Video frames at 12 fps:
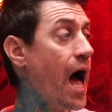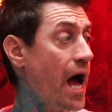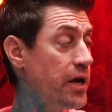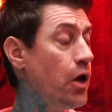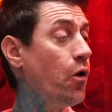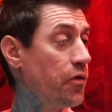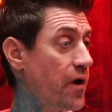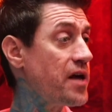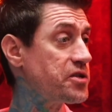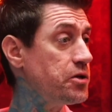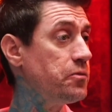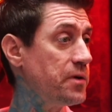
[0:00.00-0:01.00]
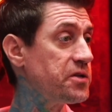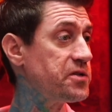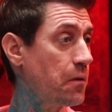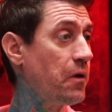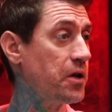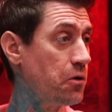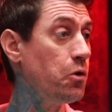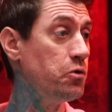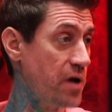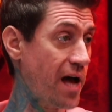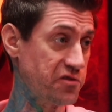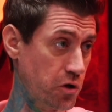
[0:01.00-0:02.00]
I know. They're asking you because they want to know who
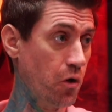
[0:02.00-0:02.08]
not to go